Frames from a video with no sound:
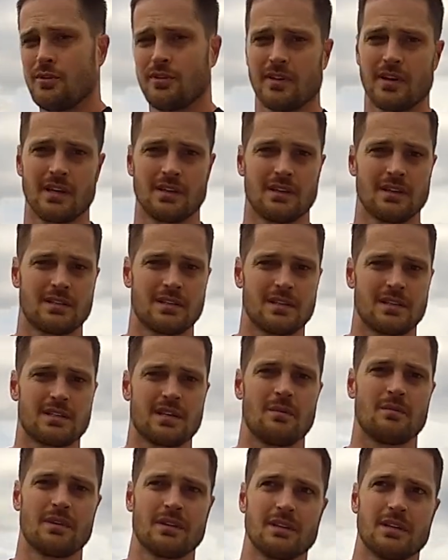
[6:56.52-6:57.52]
think this is
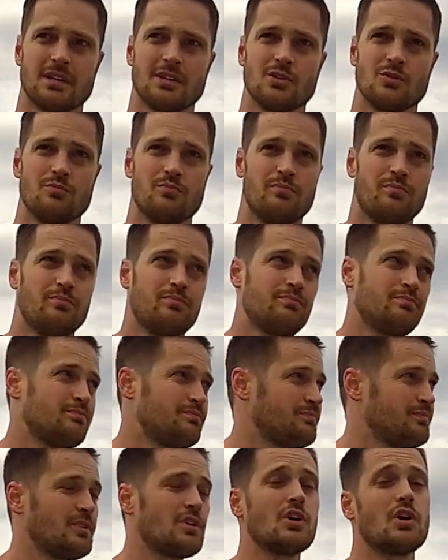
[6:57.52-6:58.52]
something that you
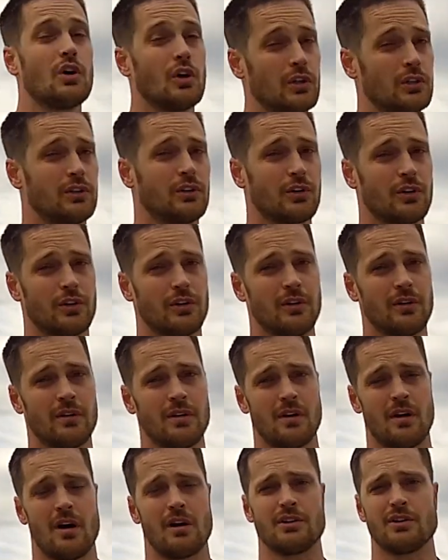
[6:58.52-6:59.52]
could learn
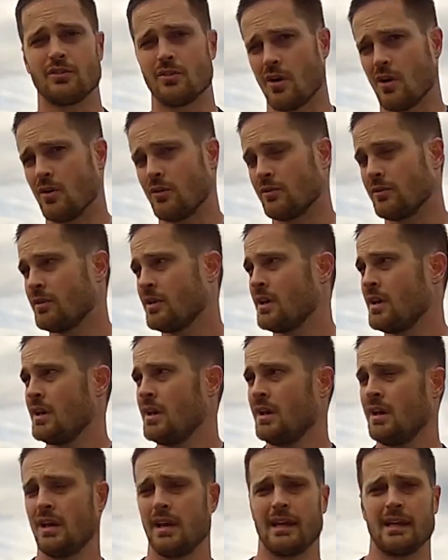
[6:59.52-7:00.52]
on your own,
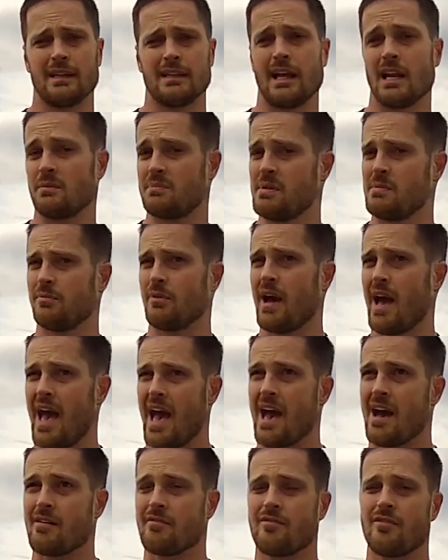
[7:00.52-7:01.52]
and a lot of people
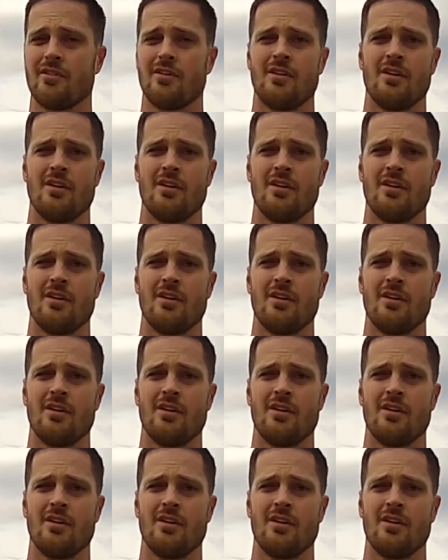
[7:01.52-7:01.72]
have.